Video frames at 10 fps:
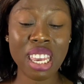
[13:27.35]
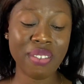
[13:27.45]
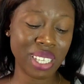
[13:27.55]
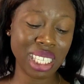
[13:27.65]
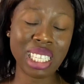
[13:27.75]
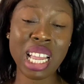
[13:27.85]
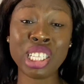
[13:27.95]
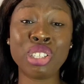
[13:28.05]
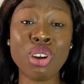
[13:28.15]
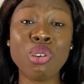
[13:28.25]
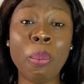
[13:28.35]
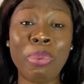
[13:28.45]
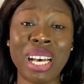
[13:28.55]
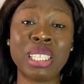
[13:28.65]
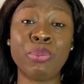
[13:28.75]
if he says that is not your
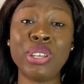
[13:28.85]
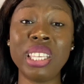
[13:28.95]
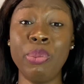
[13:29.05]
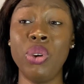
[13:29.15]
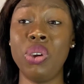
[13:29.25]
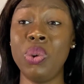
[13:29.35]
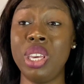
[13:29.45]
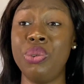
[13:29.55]
path, but you say, okay,